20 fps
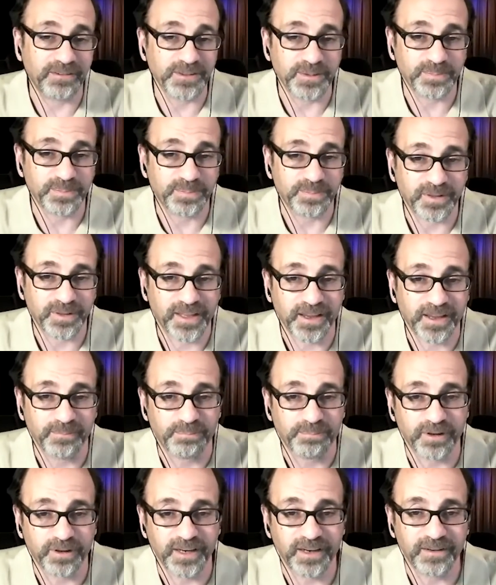It was kind
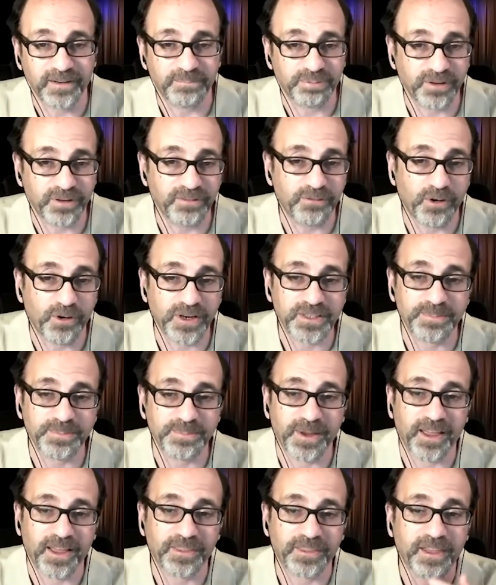of pre pre
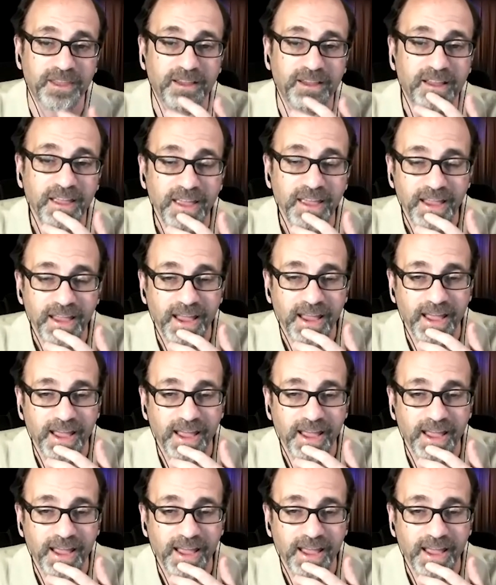voicemail, I think. Yeah.